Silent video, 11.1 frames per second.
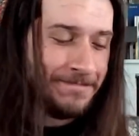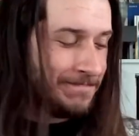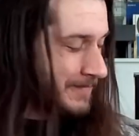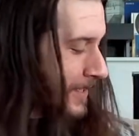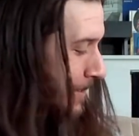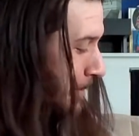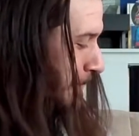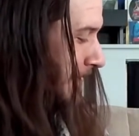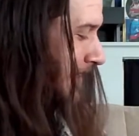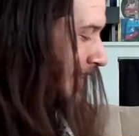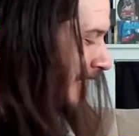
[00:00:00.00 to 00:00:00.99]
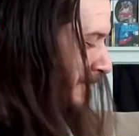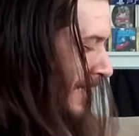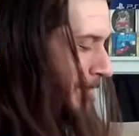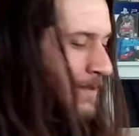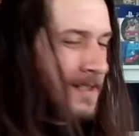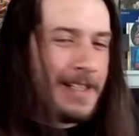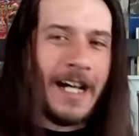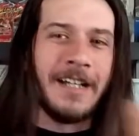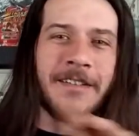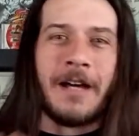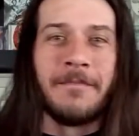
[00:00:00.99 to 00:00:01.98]
you know what?
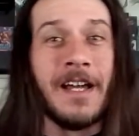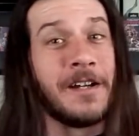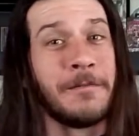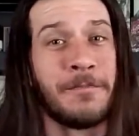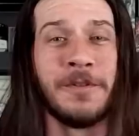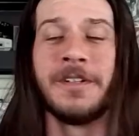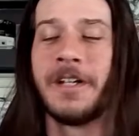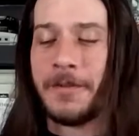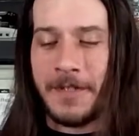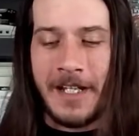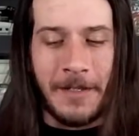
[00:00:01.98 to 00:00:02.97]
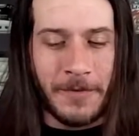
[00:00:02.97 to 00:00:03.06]
I'm not gonna pull another one out.